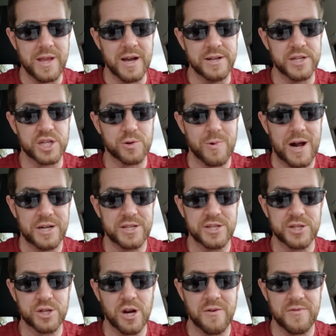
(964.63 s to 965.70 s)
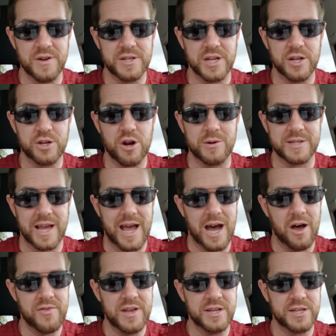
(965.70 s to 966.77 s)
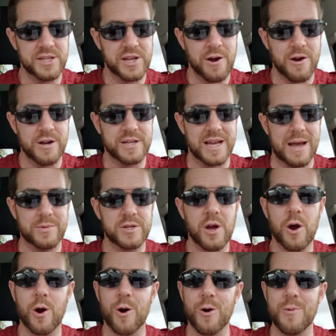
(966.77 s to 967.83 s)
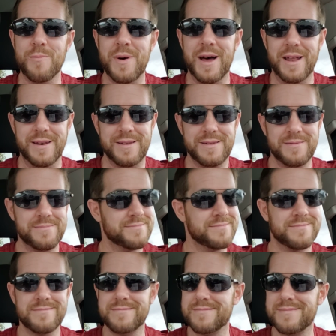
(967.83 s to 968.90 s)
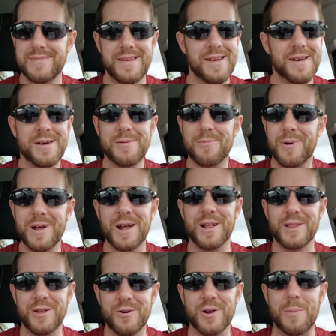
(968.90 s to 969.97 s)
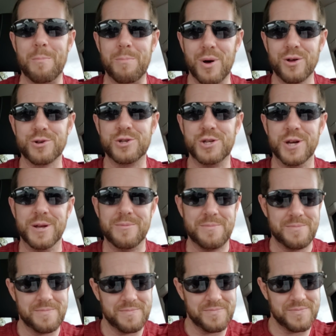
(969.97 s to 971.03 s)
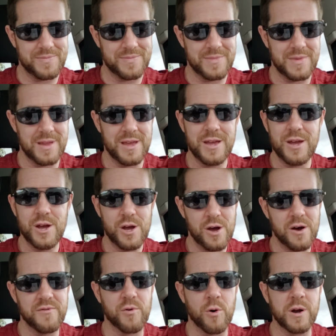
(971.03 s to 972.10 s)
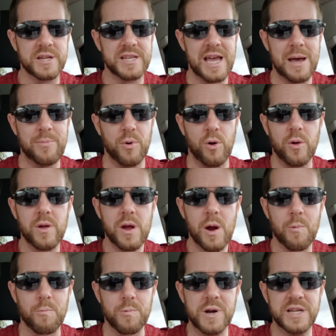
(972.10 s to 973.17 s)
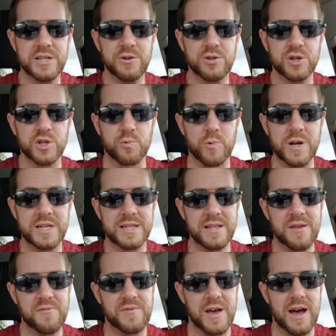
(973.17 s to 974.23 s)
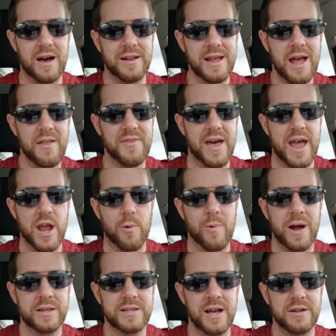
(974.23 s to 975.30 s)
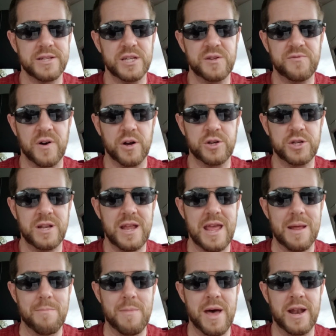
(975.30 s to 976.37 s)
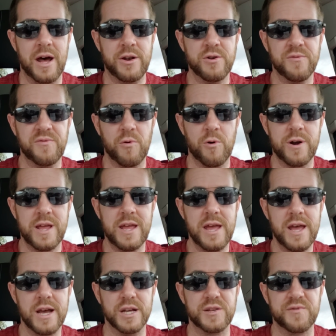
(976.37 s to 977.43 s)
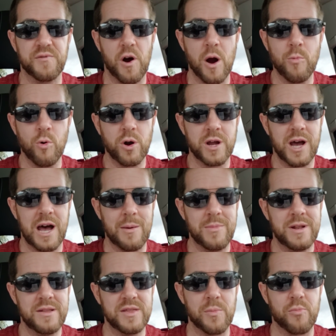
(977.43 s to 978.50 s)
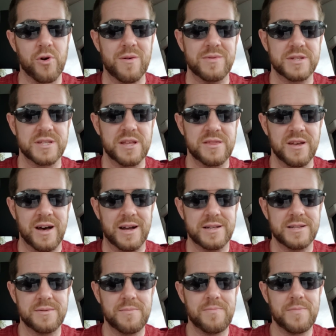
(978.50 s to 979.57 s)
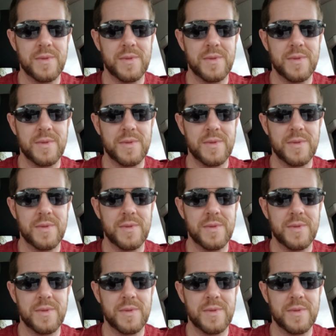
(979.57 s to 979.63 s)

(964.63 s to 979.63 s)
begun to scratch the surface in terms of how these stereotypes hurt men. What a load of bullshit. For example, researchers recently found that erectile dysfunction in men under 40 is far more common than previously thought.